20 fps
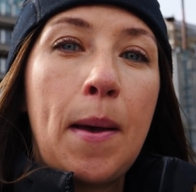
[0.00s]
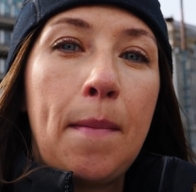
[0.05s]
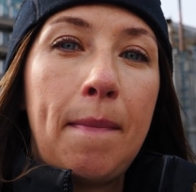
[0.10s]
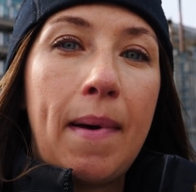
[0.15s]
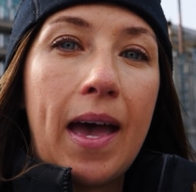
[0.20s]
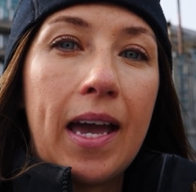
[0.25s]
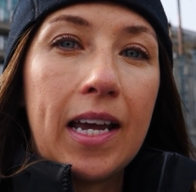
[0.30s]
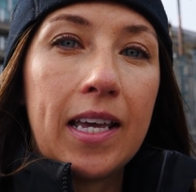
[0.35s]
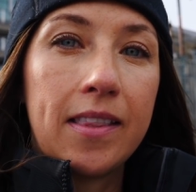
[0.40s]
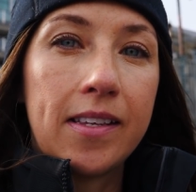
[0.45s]

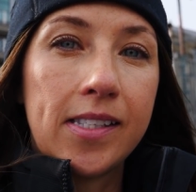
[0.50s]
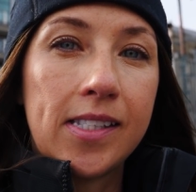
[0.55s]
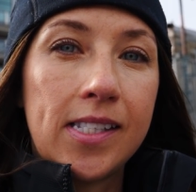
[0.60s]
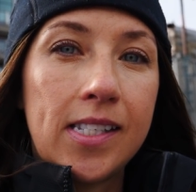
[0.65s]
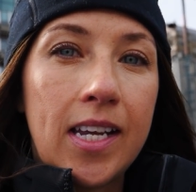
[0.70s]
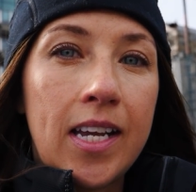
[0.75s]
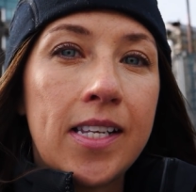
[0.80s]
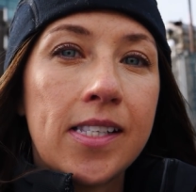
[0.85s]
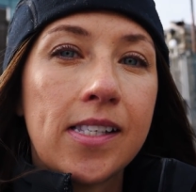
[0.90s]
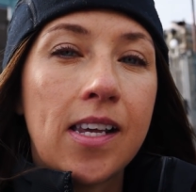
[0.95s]
back in the
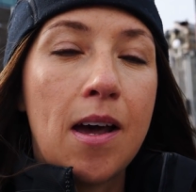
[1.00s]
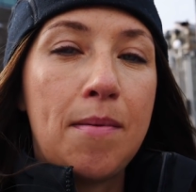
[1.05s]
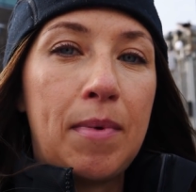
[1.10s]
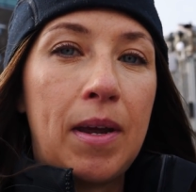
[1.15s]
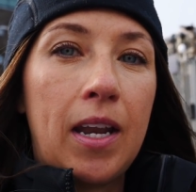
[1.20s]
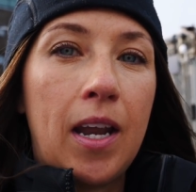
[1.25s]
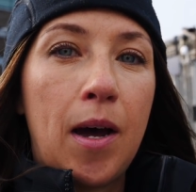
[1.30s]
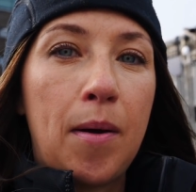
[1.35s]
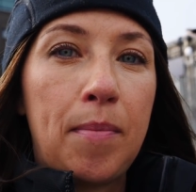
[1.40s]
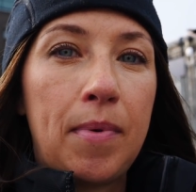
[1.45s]
States
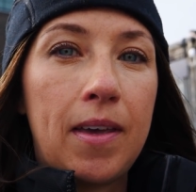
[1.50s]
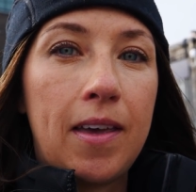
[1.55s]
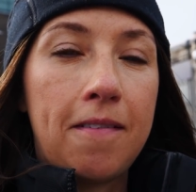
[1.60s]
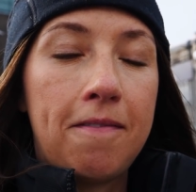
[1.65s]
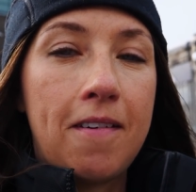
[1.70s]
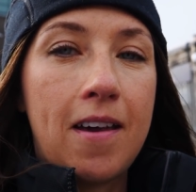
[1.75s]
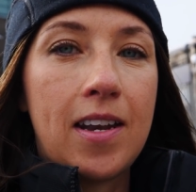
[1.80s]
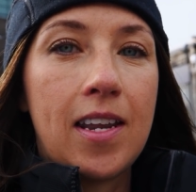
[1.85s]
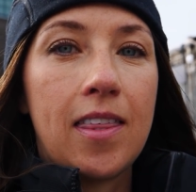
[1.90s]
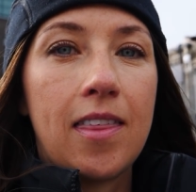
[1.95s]
coming up,
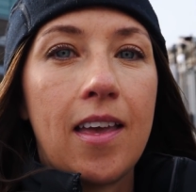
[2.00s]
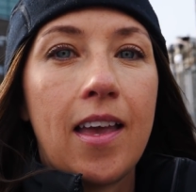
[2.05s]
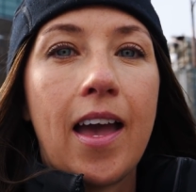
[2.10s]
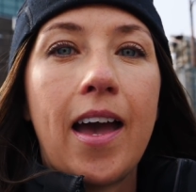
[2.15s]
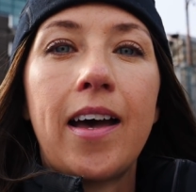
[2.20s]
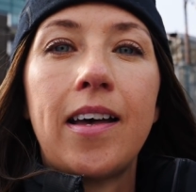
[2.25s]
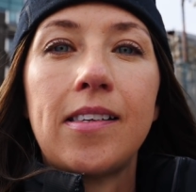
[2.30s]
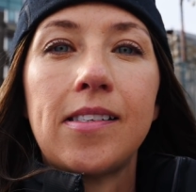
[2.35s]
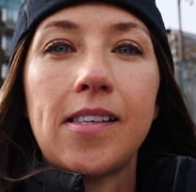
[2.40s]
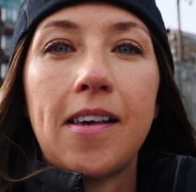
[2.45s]
if anything
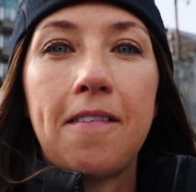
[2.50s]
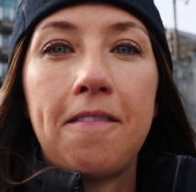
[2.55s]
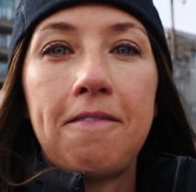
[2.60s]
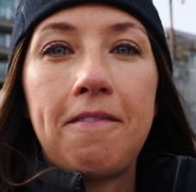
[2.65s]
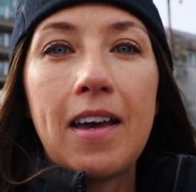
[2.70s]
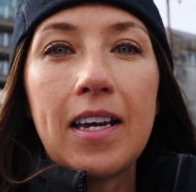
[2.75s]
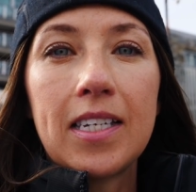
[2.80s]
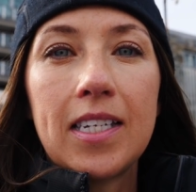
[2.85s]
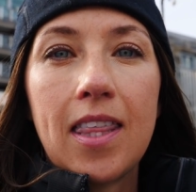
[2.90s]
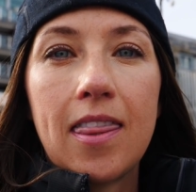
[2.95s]
has
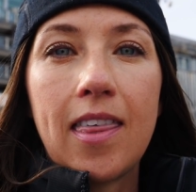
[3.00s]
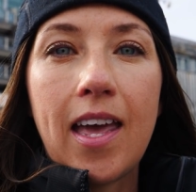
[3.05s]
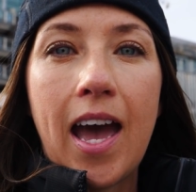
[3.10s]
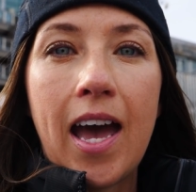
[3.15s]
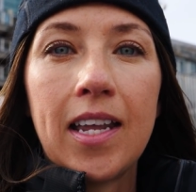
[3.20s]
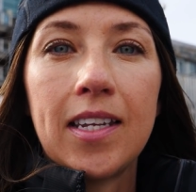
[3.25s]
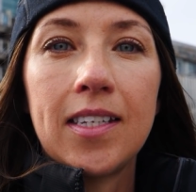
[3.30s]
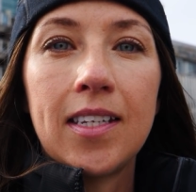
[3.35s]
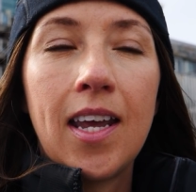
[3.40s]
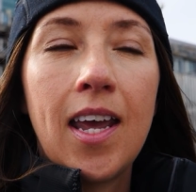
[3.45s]
affected
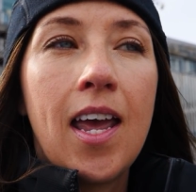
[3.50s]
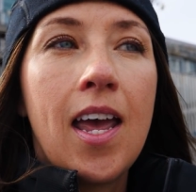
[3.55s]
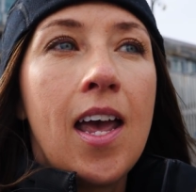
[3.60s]
that.